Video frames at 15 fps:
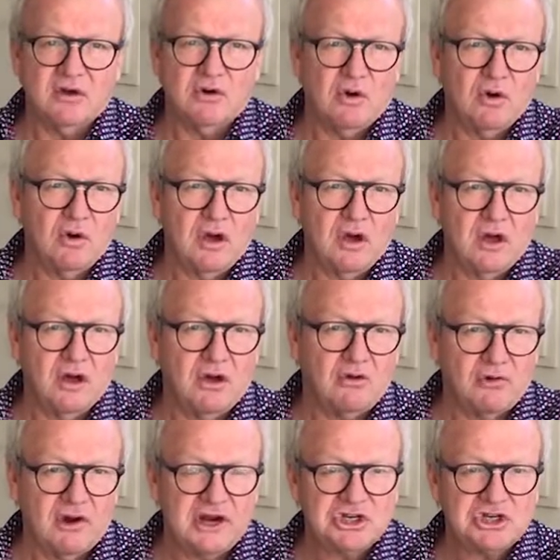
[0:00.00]
a
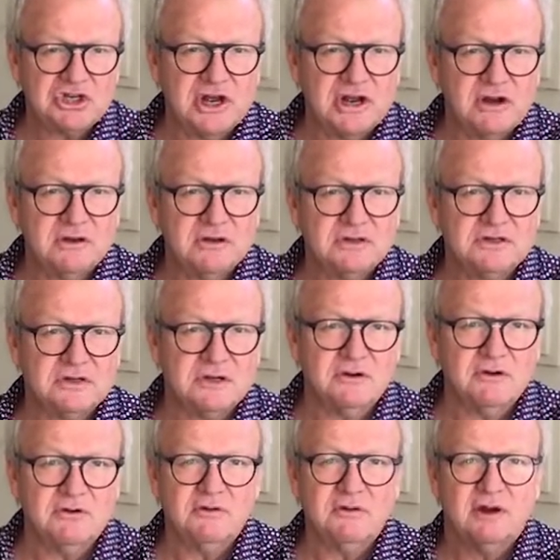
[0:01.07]
rain shadow,
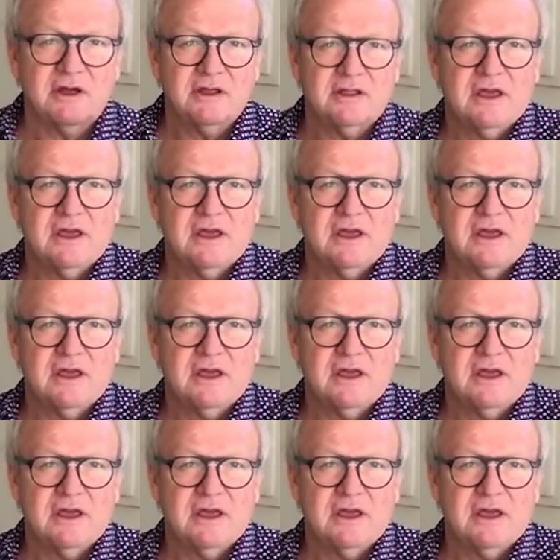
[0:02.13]
so